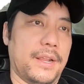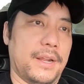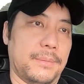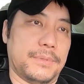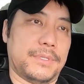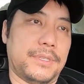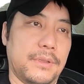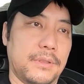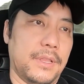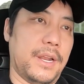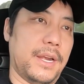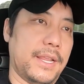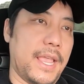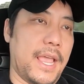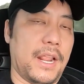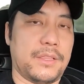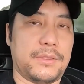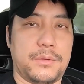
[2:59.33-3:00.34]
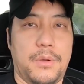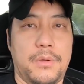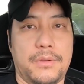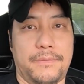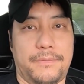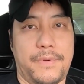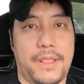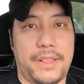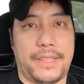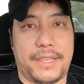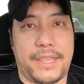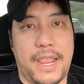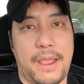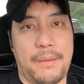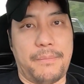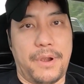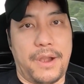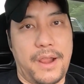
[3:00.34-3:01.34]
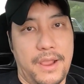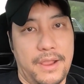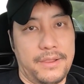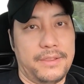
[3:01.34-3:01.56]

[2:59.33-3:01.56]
I'm still learning how to talk in front of the camera.